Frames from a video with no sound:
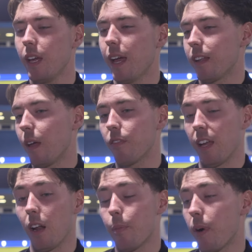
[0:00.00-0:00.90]
Yeah,
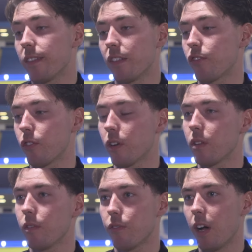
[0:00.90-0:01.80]
definitely. And I practiced
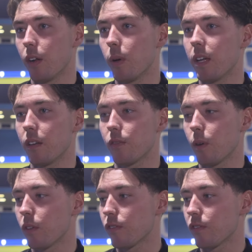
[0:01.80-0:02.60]
throughout the week as well.